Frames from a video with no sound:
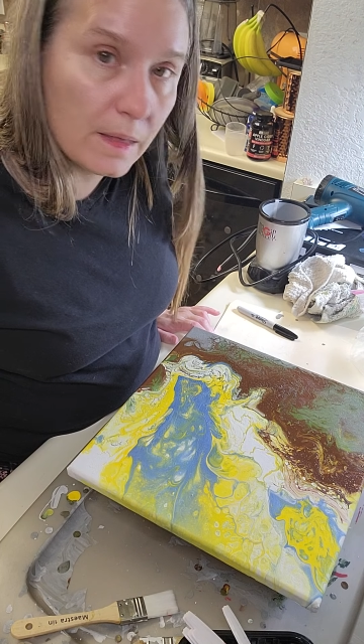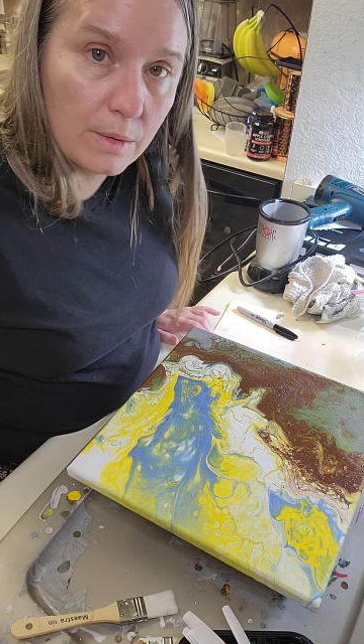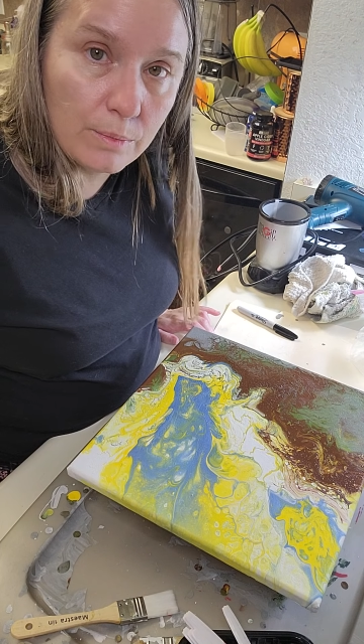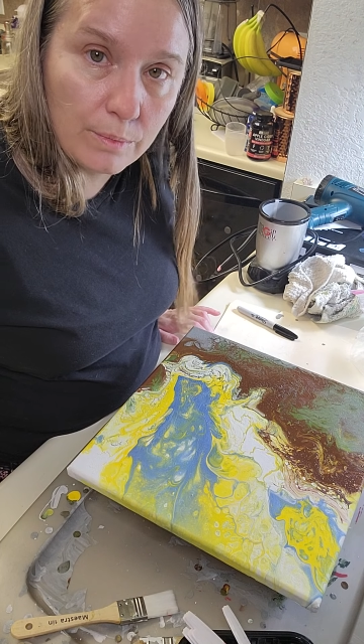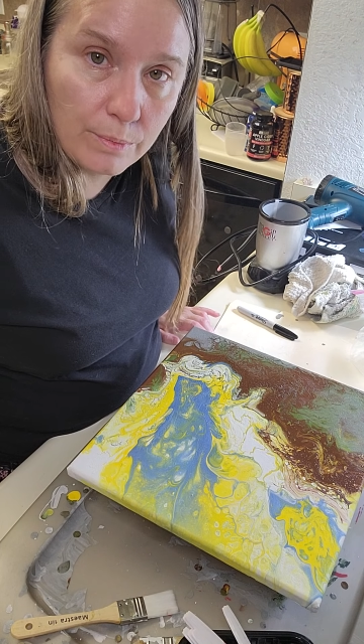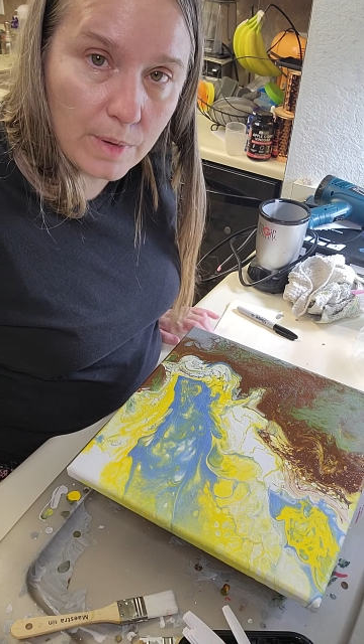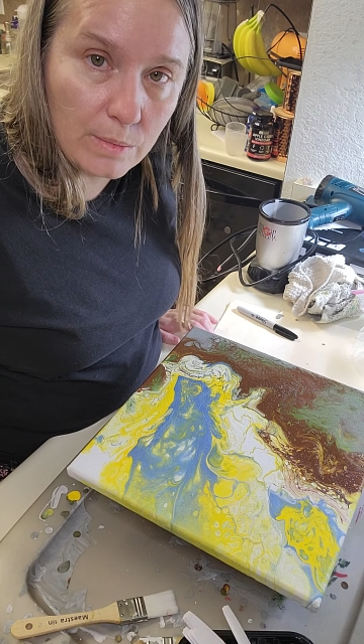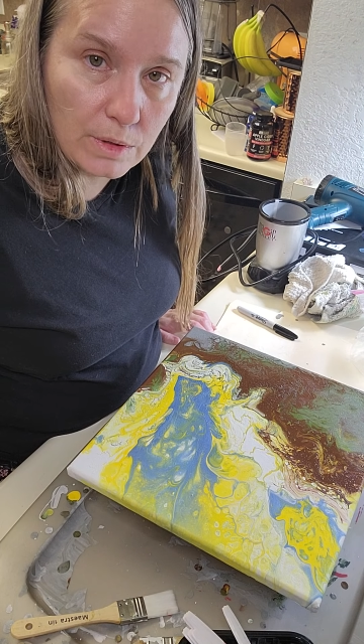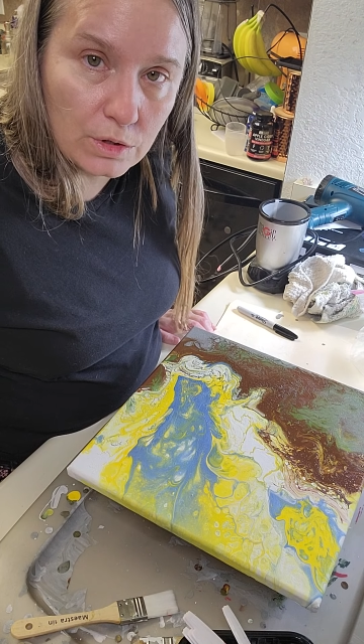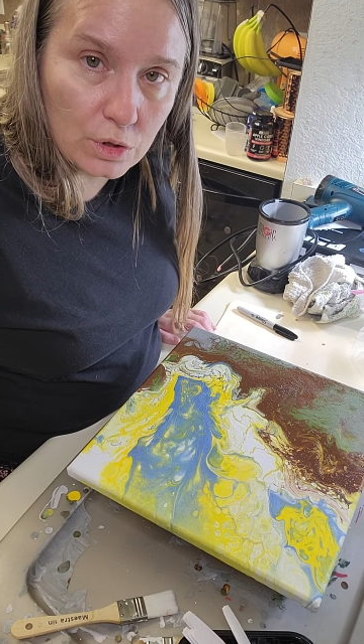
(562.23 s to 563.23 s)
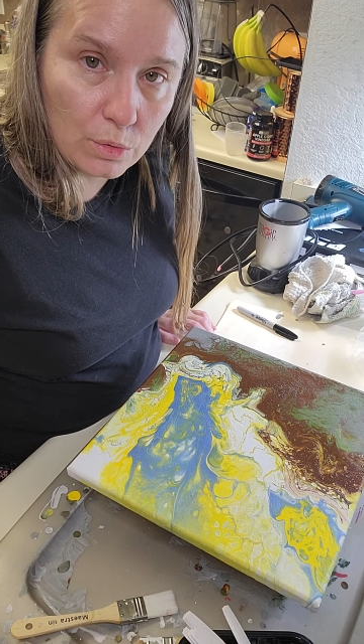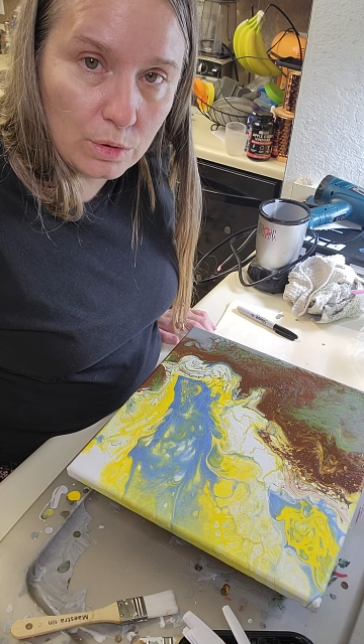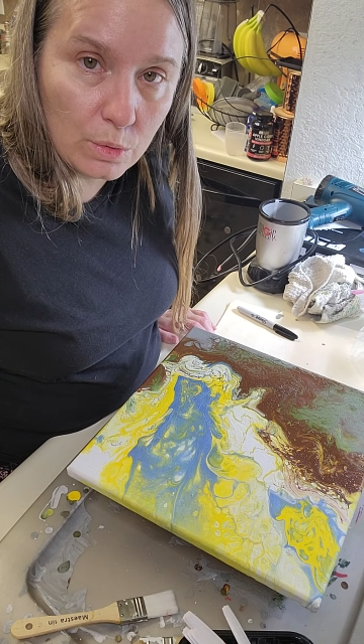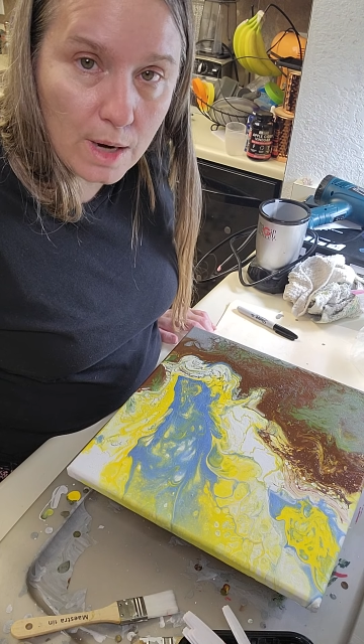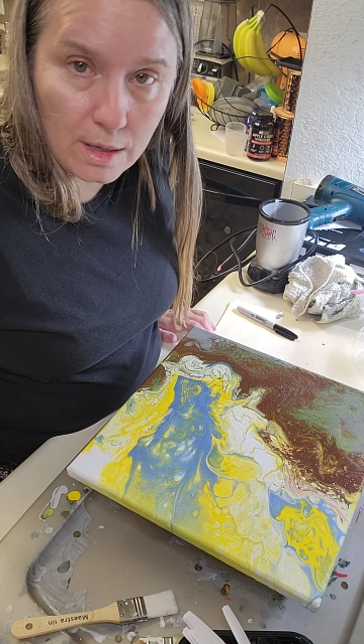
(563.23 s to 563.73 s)
then maybe showing
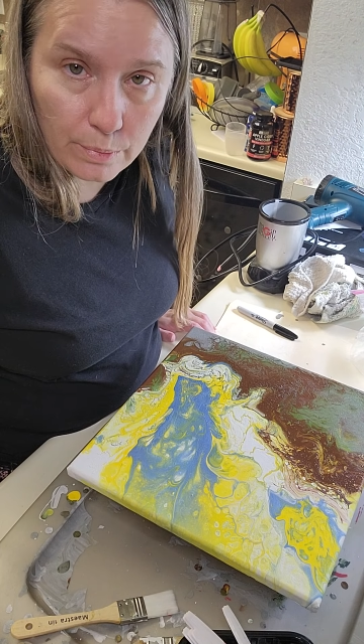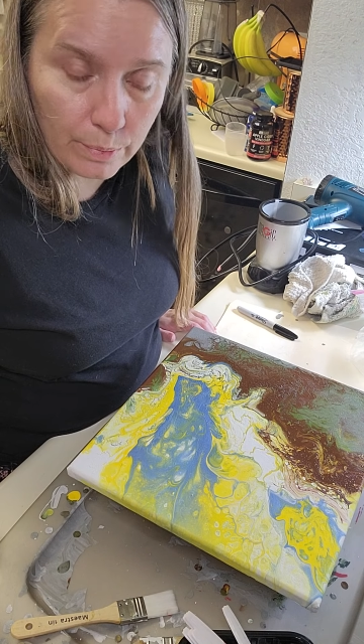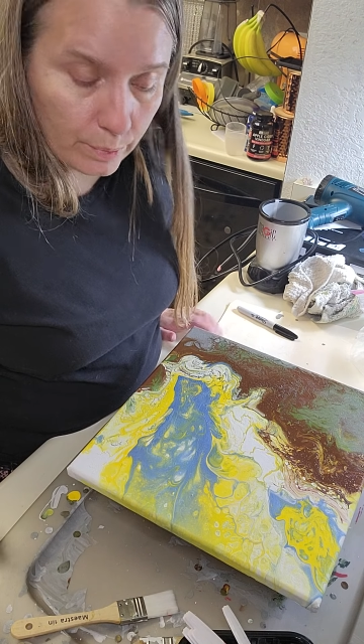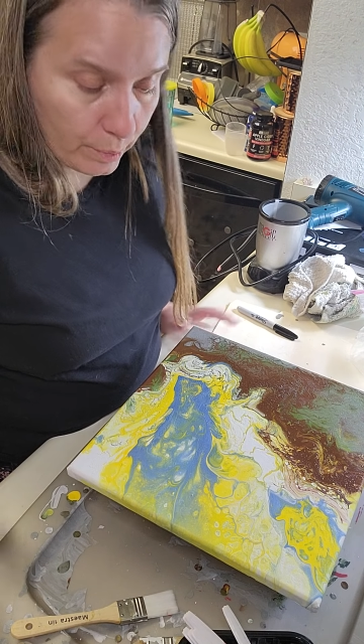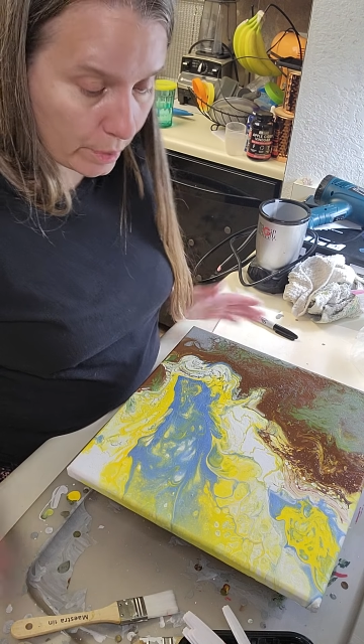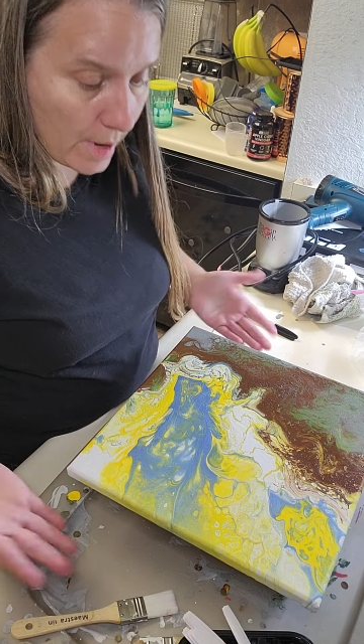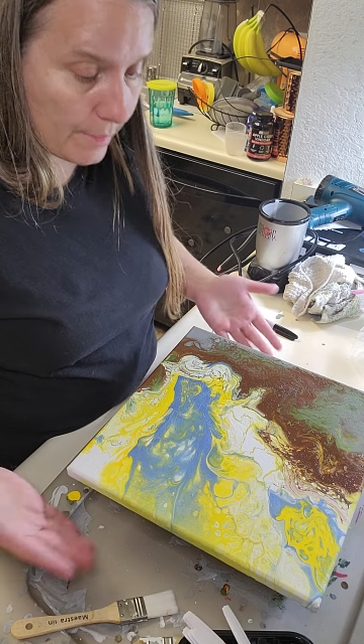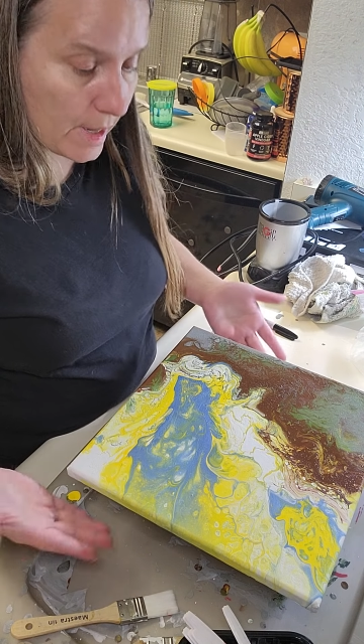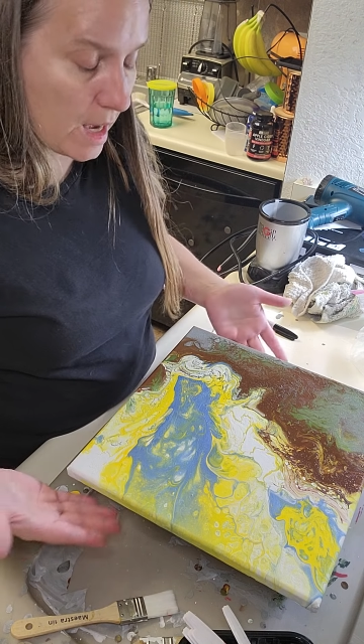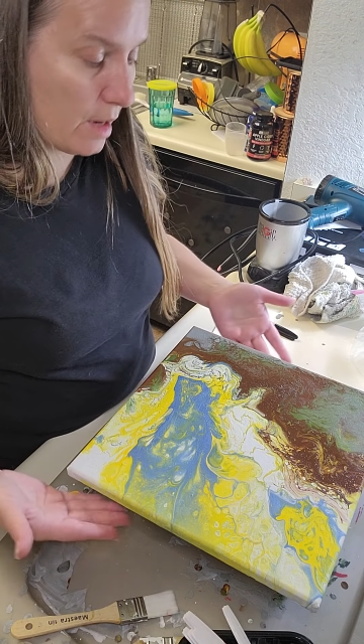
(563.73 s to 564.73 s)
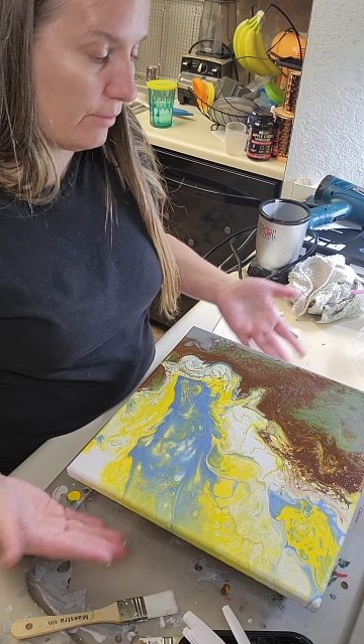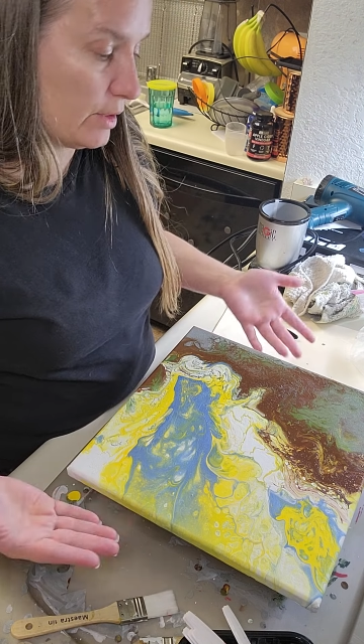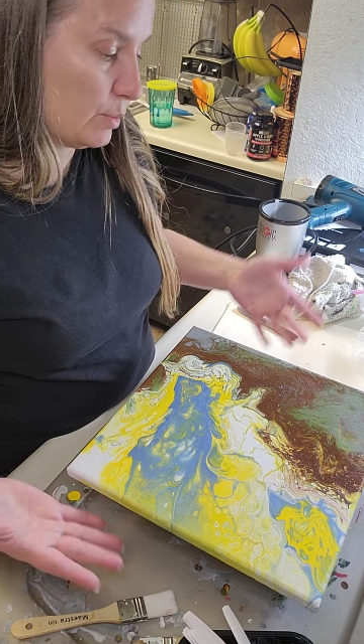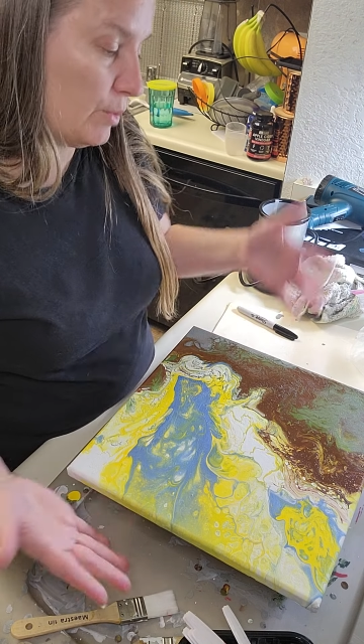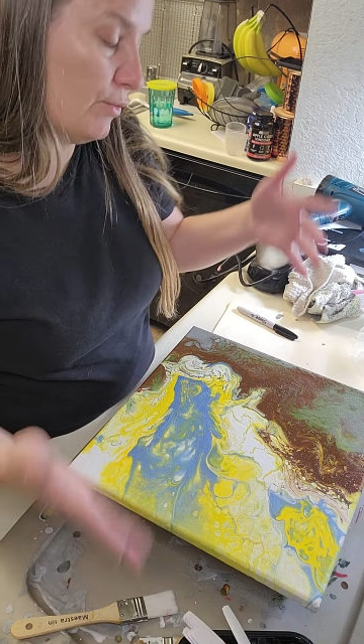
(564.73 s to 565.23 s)
you how to prep a
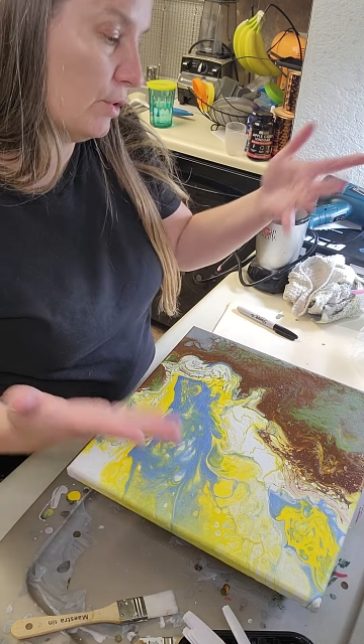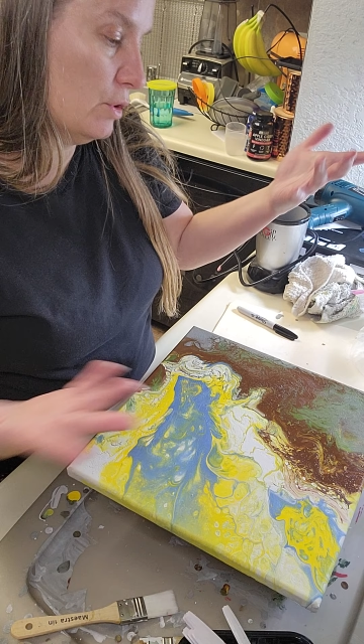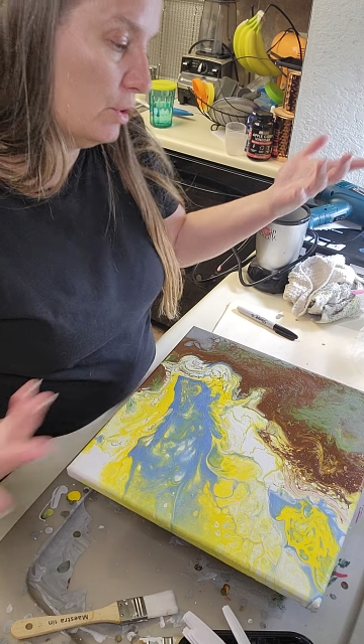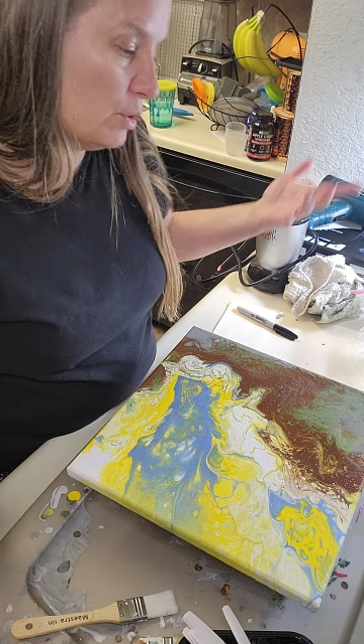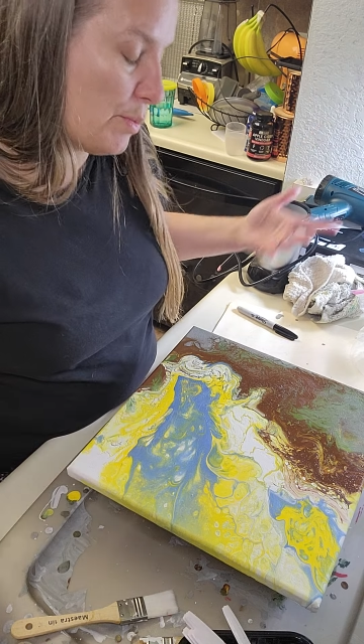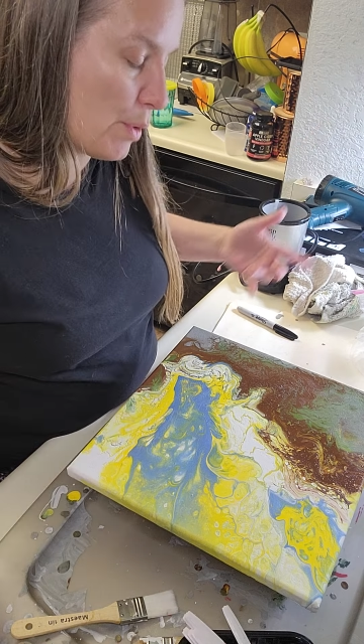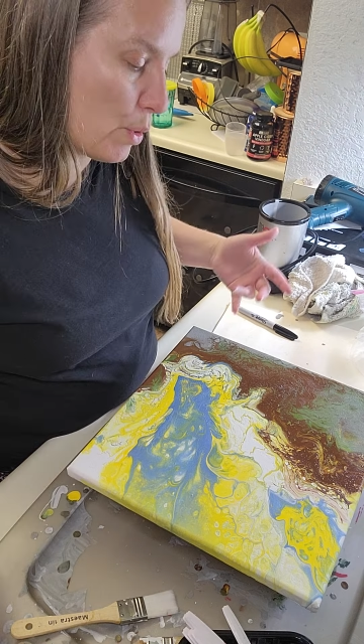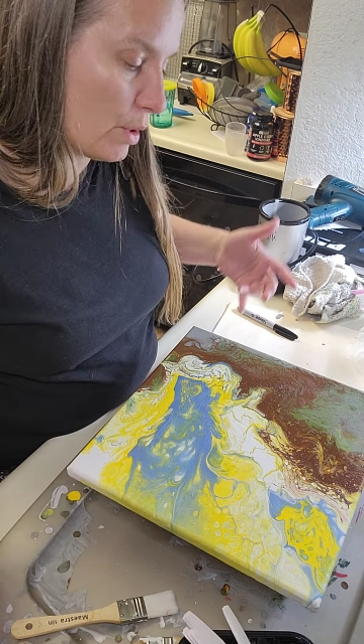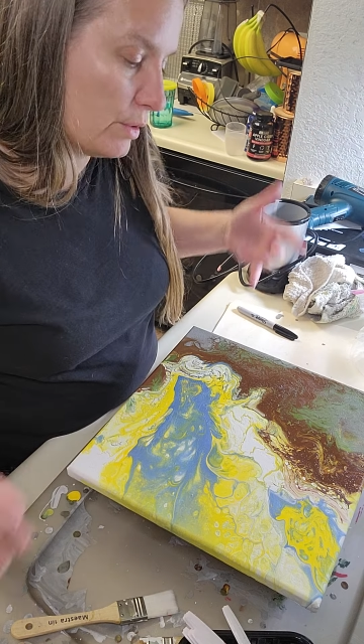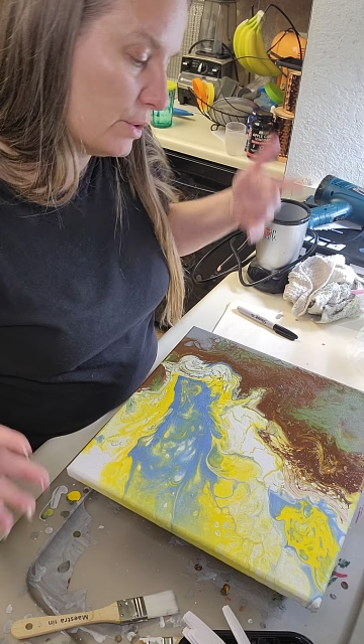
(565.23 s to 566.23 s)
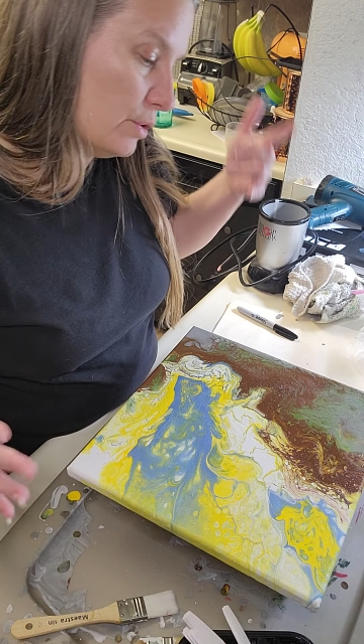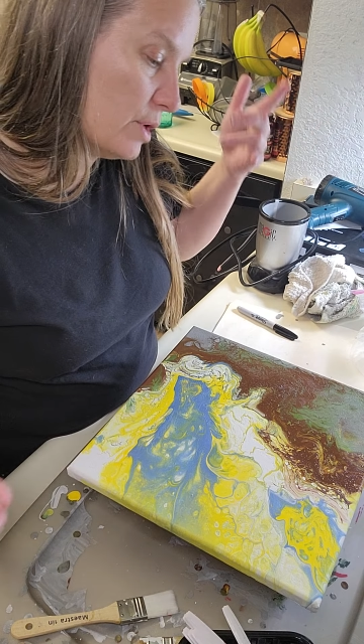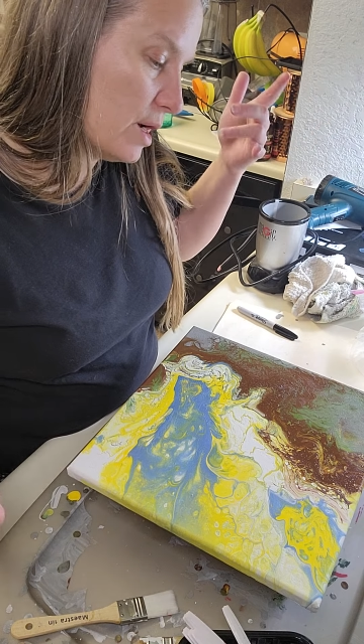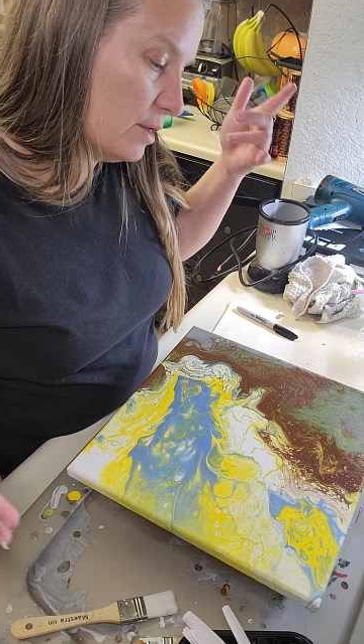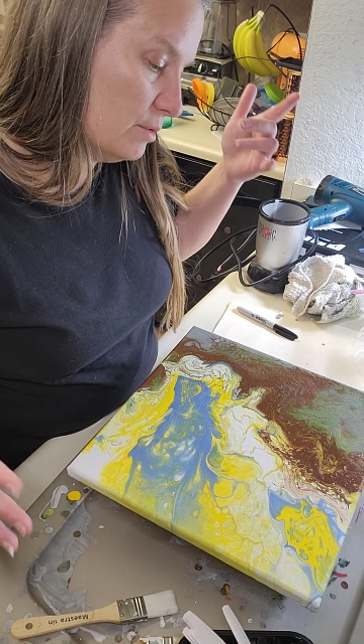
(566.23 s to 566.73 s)
canvas before you do a pour, so you're
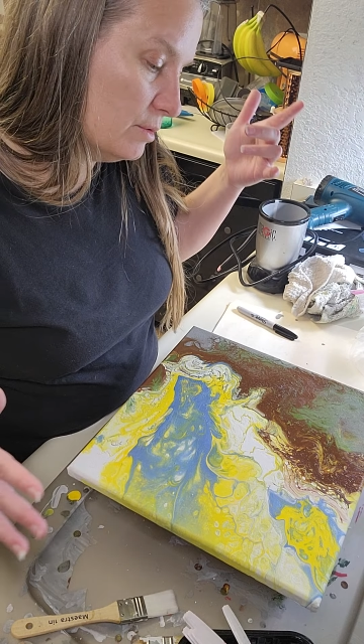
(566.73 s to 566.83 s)
not